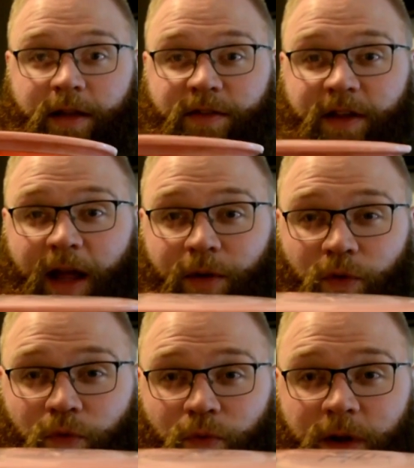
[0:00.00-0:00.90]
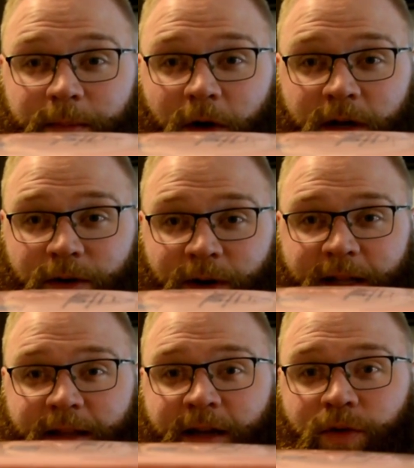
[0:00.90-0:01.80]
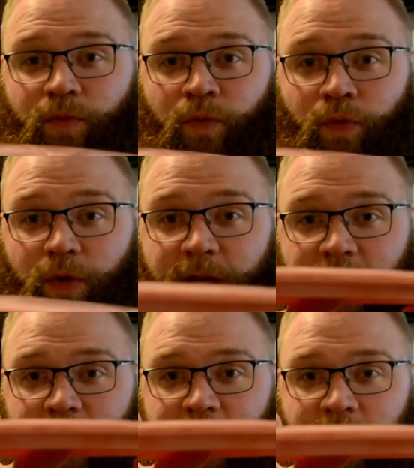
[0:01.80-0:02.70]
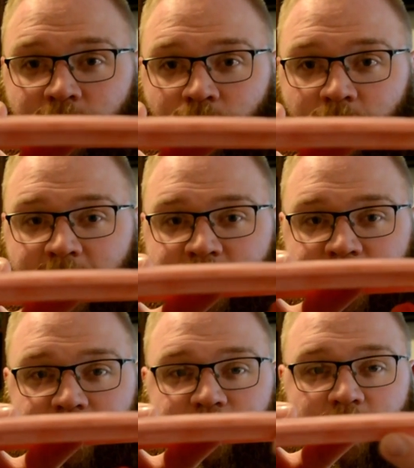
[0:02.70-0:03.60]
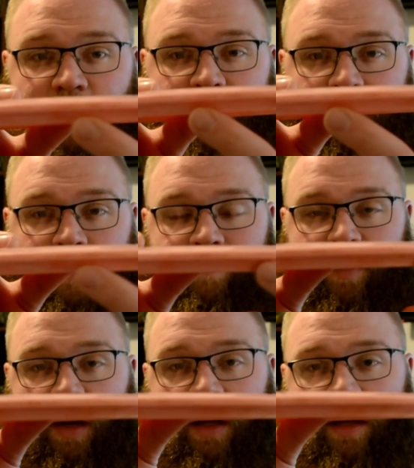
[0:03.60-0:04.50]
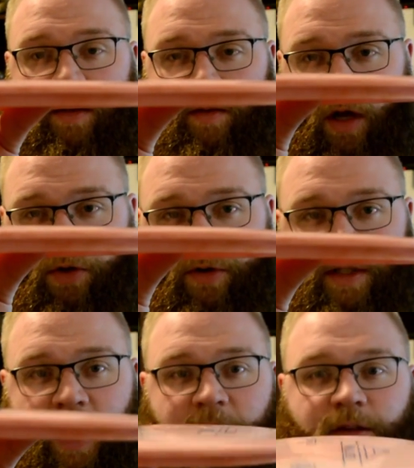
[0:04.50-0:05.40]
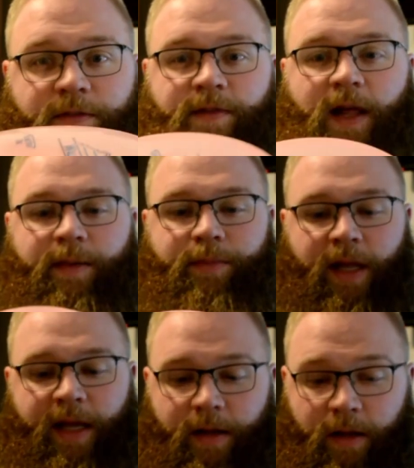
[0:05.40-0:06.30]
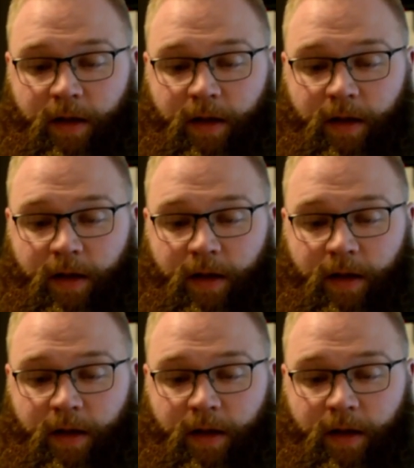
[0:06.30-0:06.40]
See that rim on it right there? Really aggressive underside of the flight plate.